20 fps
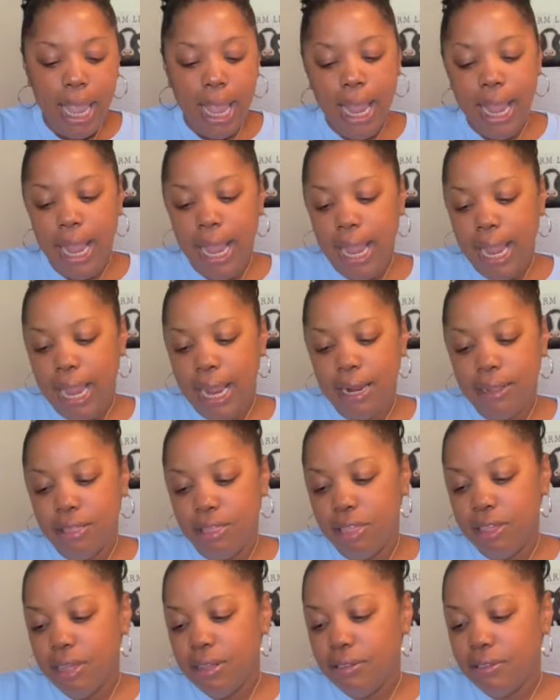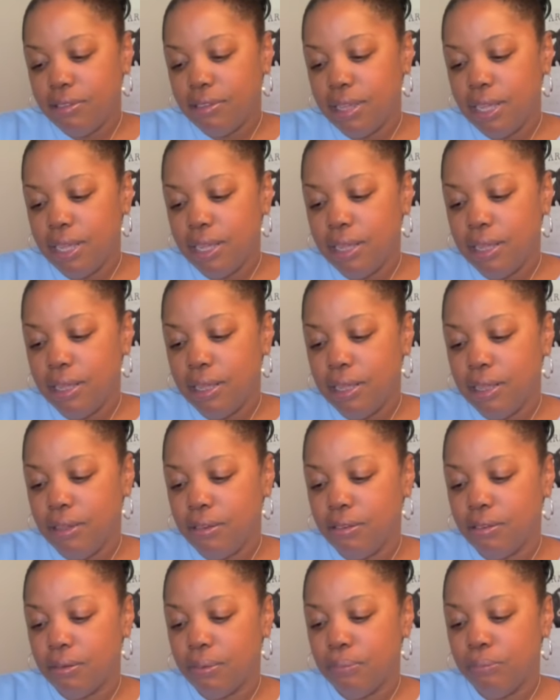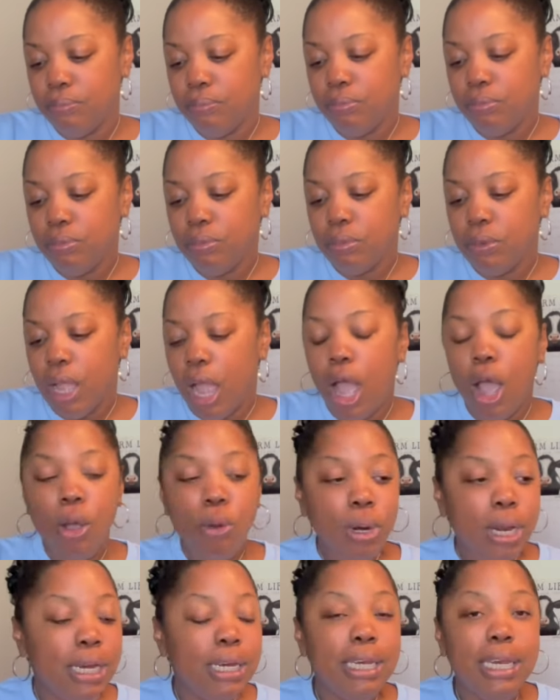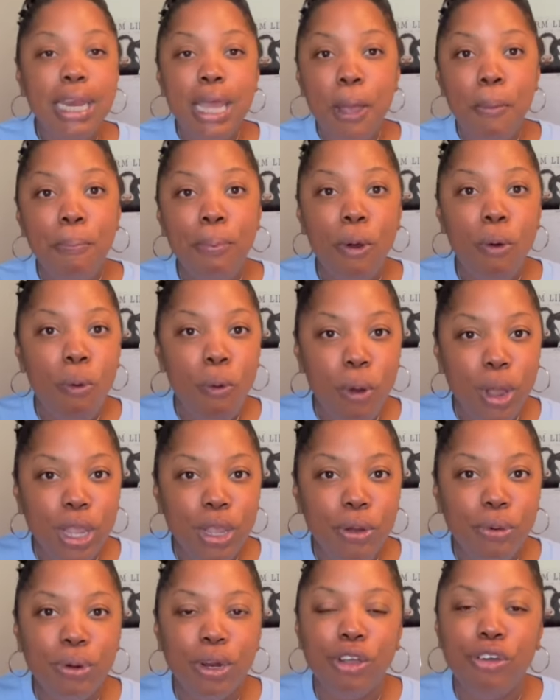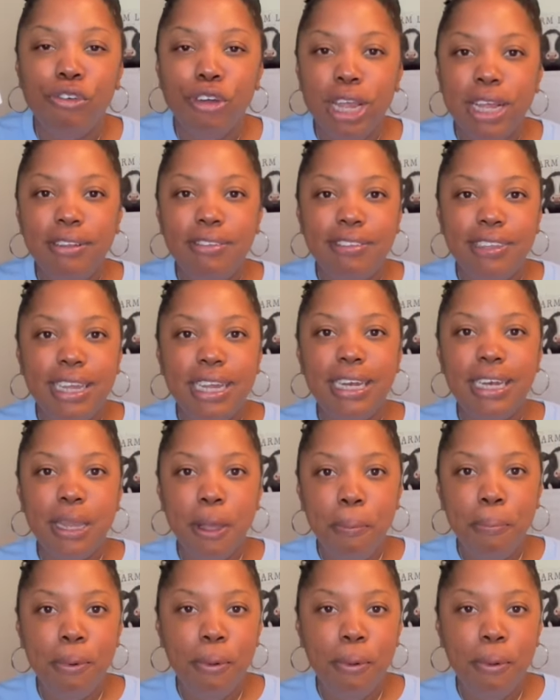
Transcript: And this is, oh, the lip oil, the green tea lip